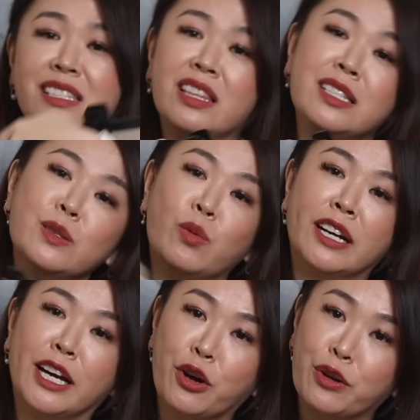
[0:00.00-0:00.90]
This is
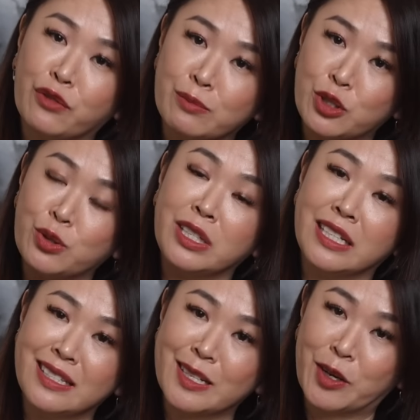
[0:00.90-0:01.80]
one I own from 2
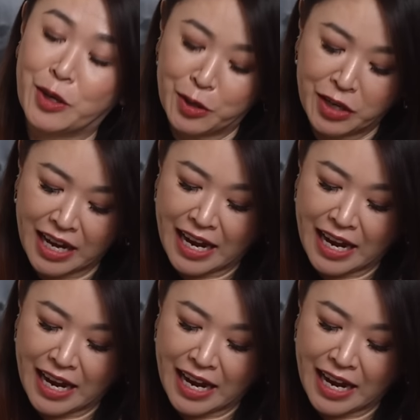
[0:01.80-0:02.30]
years ago.